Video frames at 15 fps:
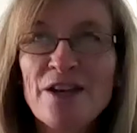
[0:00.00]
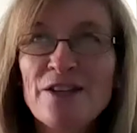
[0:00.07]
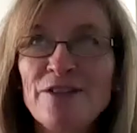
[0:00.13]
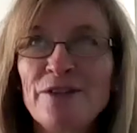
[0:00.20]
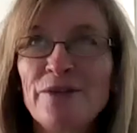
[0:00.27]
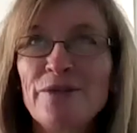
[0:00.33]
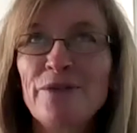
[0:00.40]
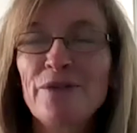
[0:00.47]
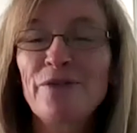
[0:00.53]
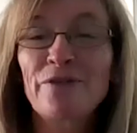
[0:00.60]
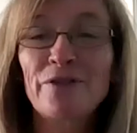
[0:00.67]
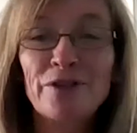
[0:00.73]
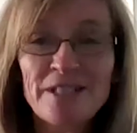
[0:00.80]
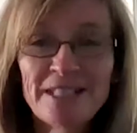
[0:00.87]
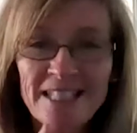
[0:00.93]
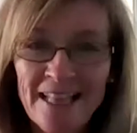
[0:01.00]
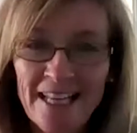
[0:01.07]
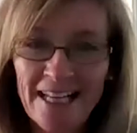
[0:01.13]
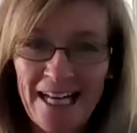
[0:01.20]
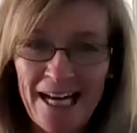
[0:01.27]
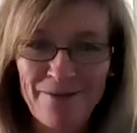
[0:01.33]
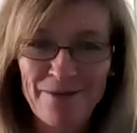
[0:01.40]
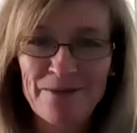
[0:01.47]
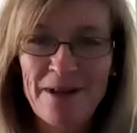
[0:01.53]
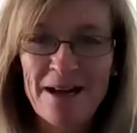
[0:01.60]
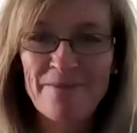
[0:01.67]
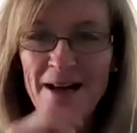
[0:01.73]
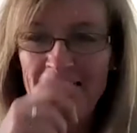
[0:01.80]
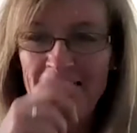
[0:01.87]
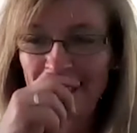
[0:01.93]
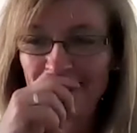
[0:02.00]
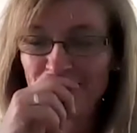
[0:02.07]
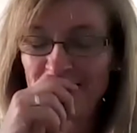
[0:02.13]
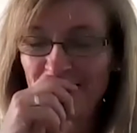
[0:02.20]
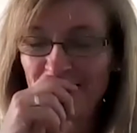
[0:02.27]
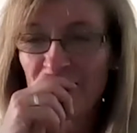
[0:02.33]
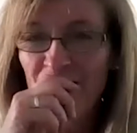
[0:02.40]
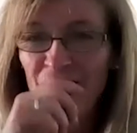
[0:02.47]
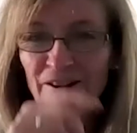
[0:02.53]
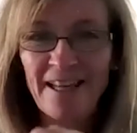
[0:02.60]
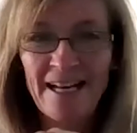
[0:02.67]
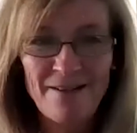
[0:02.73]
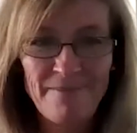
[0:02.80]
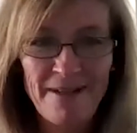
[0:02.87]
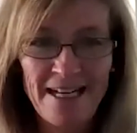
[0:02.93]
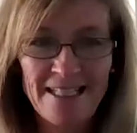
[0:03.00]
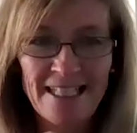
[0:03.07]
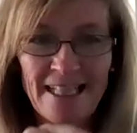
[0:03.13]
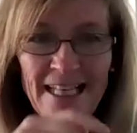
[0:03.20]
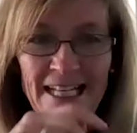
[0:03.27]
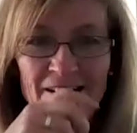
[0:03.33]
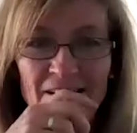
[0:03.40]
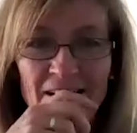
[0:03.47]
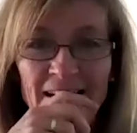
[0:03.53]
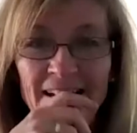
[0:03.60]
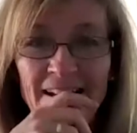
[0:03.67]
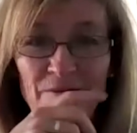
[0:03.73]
So first thing that came to my mind was a call that I made to Leon